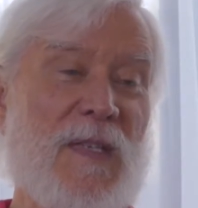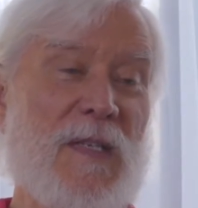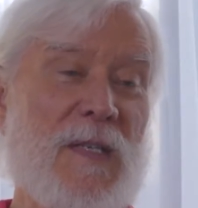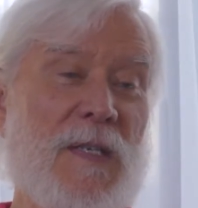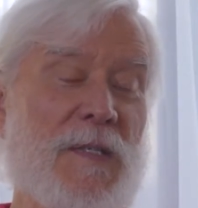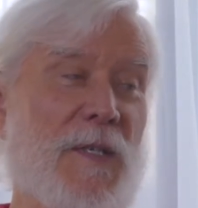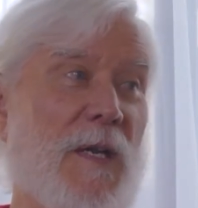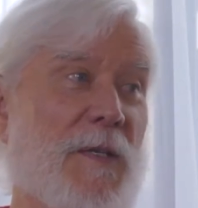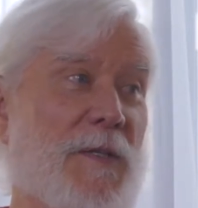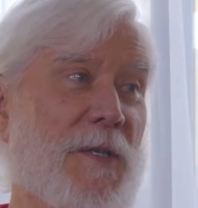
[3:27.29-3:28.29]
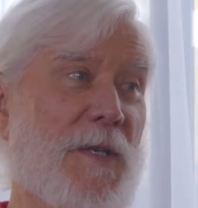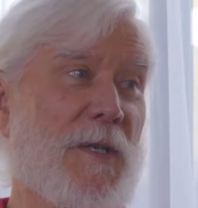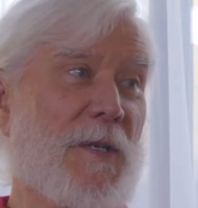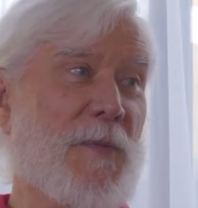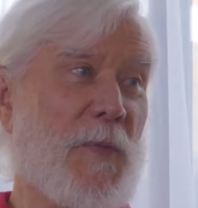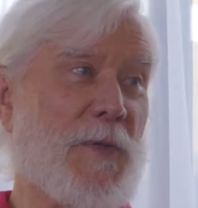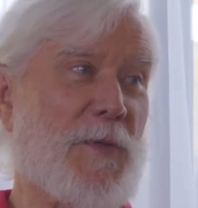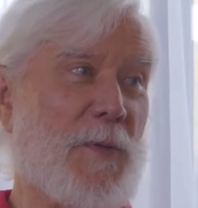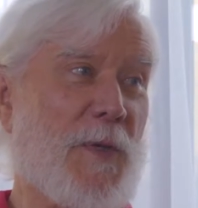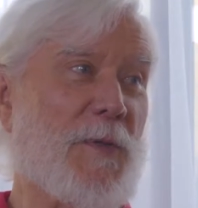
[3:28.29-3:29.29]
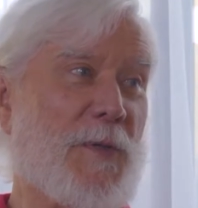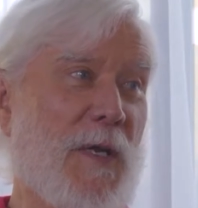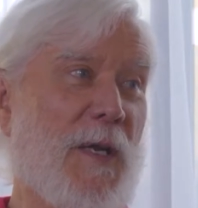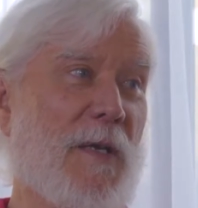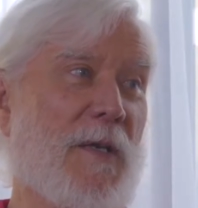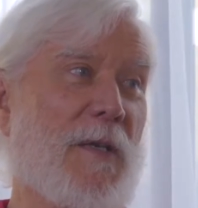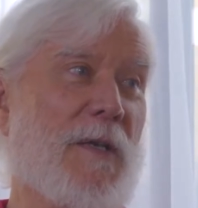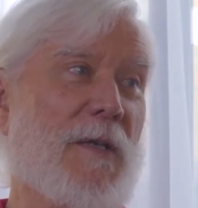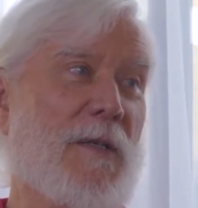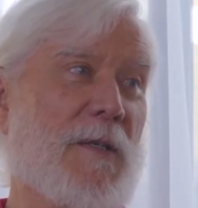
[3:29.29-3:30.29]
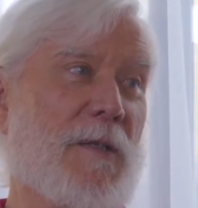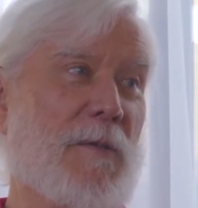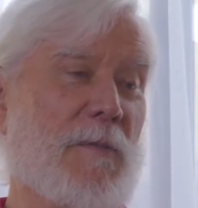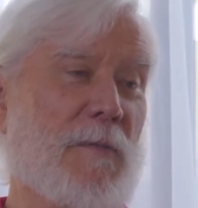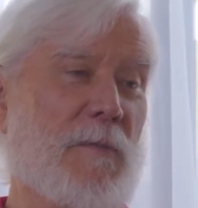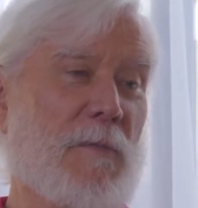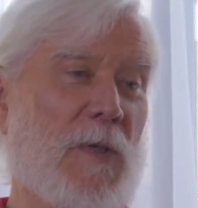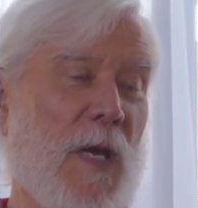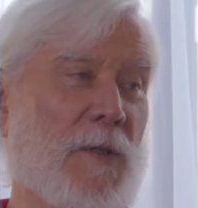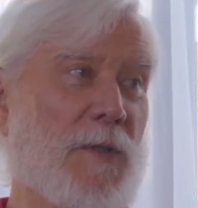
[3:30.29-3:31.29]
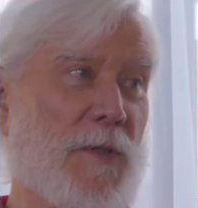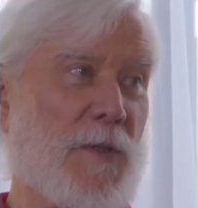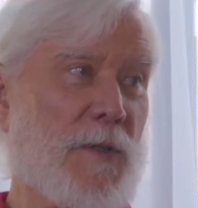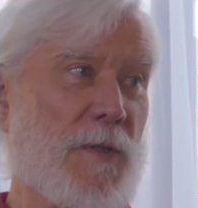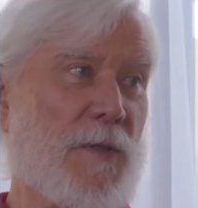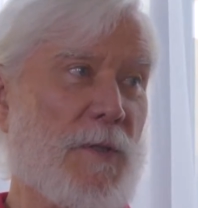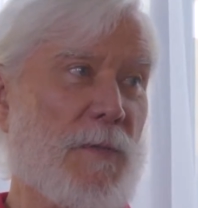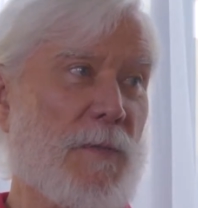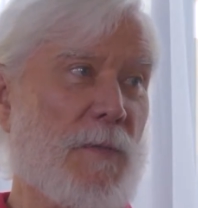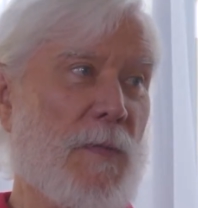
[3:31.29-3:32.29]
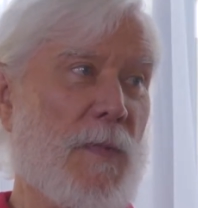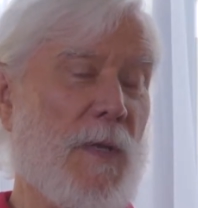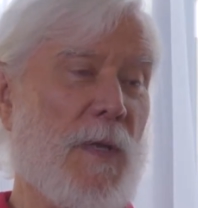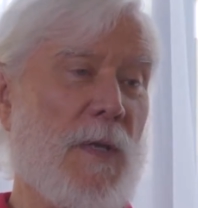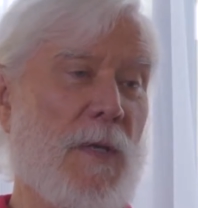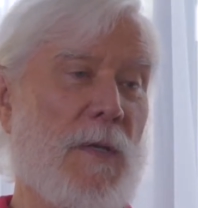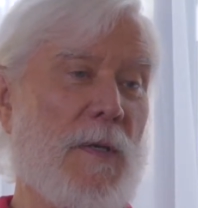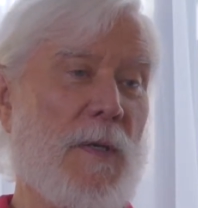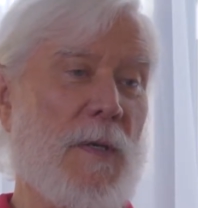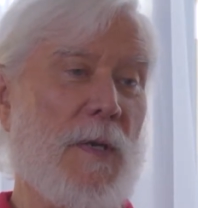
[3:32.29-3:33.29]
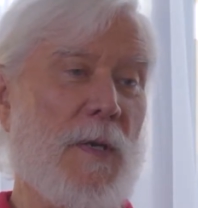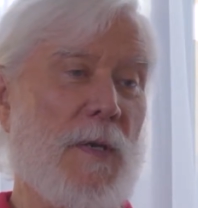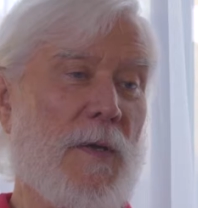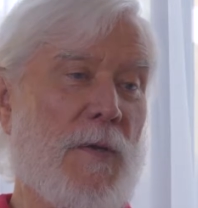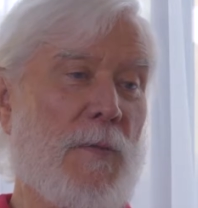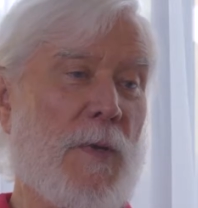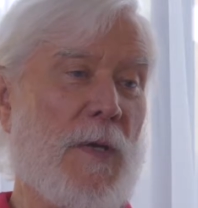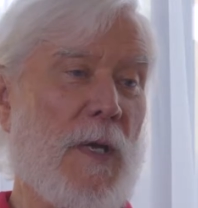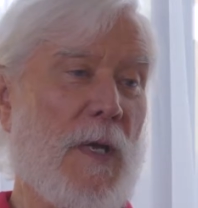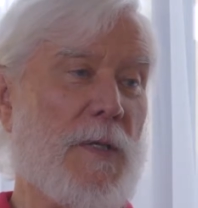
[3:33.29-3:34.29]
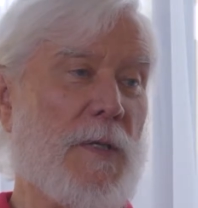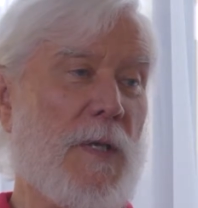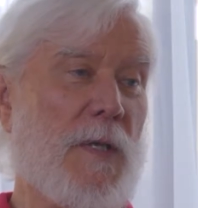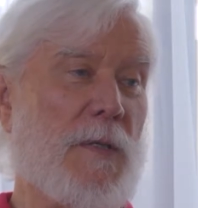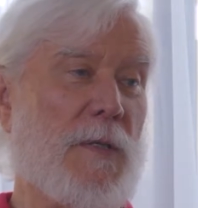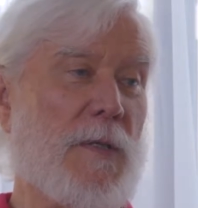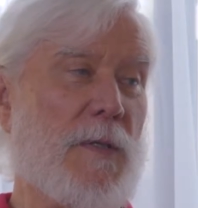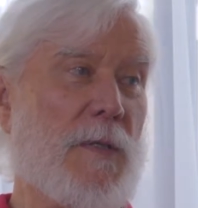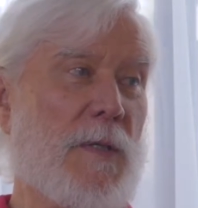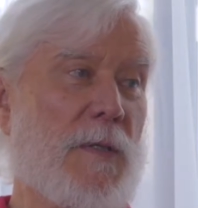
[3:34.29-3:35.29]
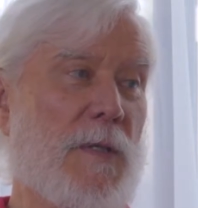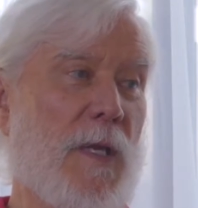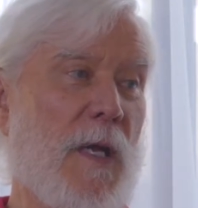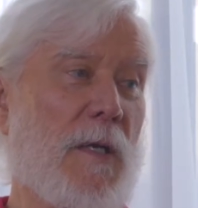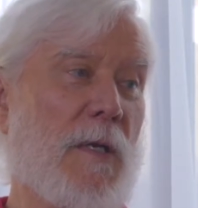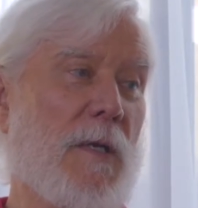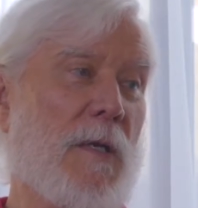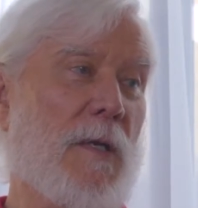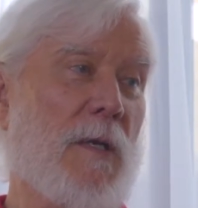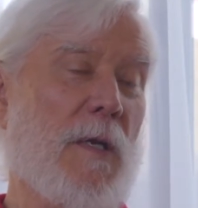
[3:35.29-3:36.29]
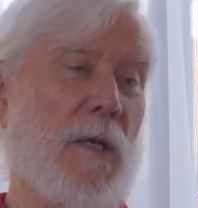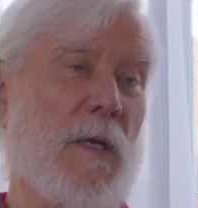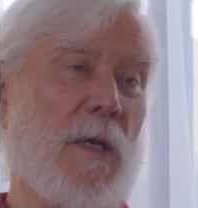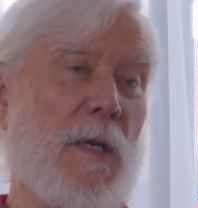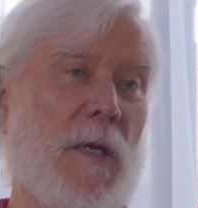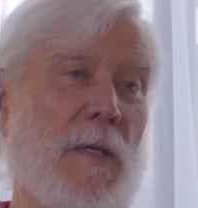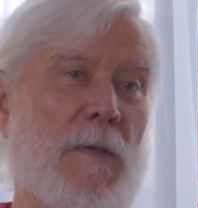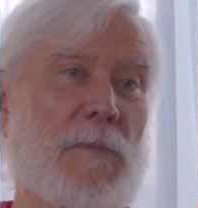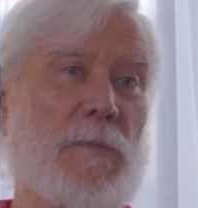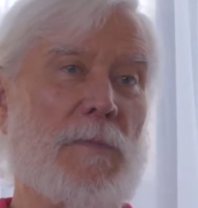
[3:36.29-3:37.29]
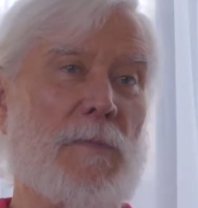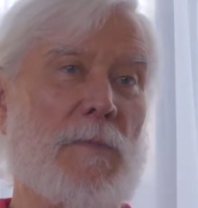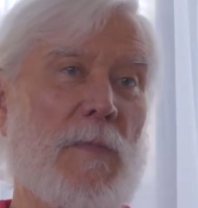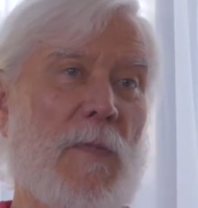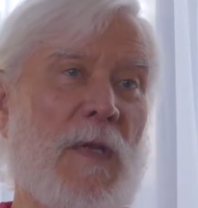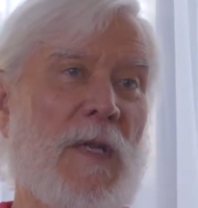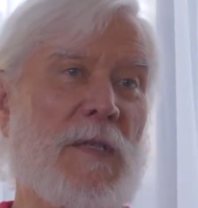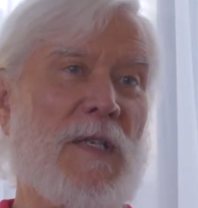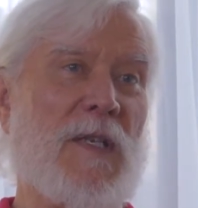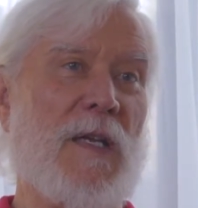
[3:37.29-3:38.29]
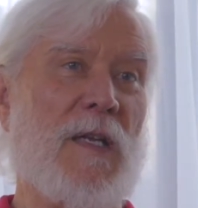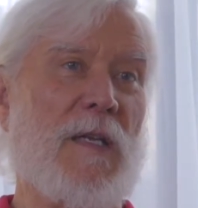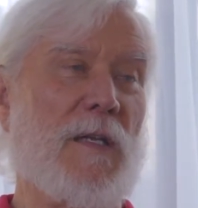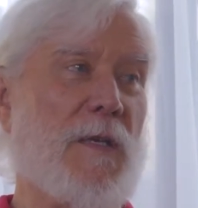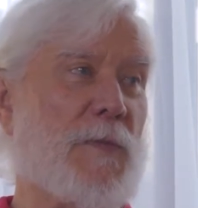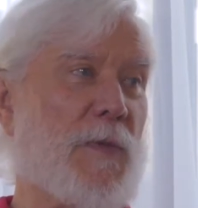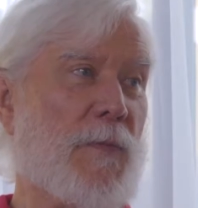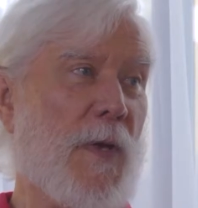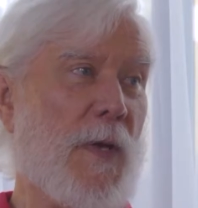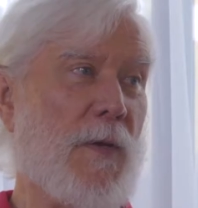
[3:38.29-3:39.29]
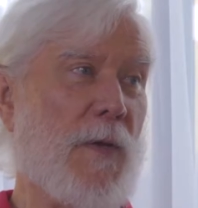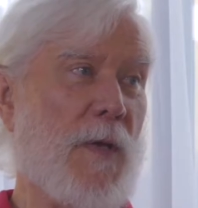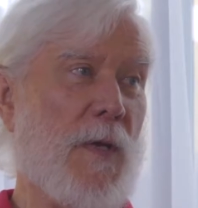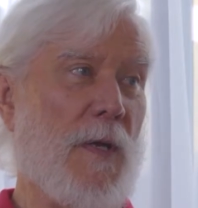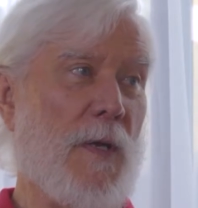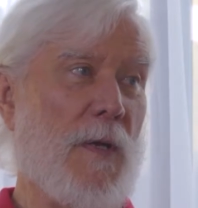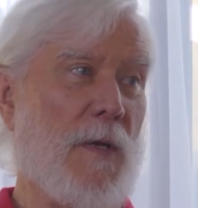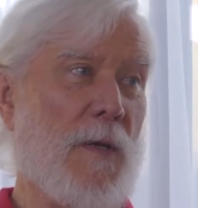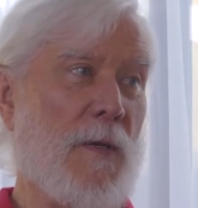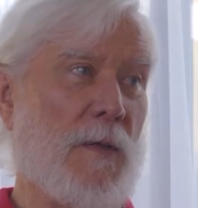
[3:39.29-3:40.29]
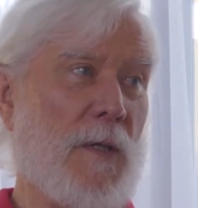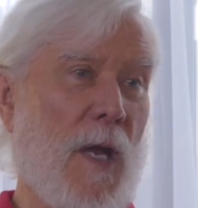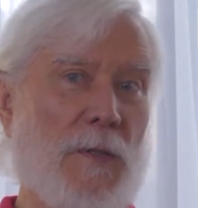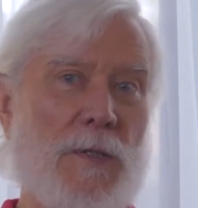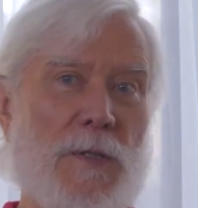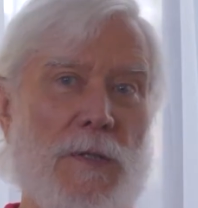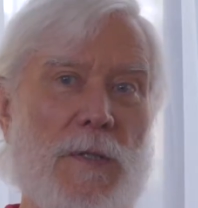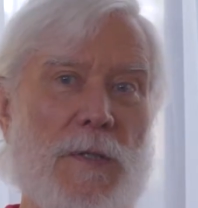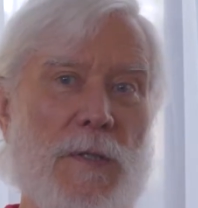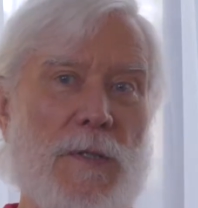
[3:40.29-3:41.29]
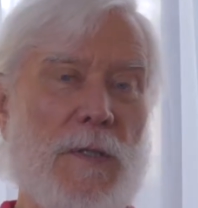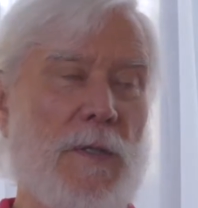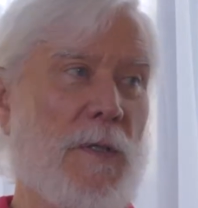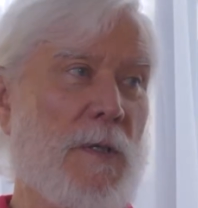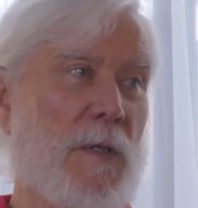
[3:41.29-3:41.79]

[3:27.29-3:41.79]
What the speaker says: it is science. Once you understand consciousness, mm-hmm. then you realize that it's not, it doesn't take any leaps of faith. Mm-hmm. Consciousness is a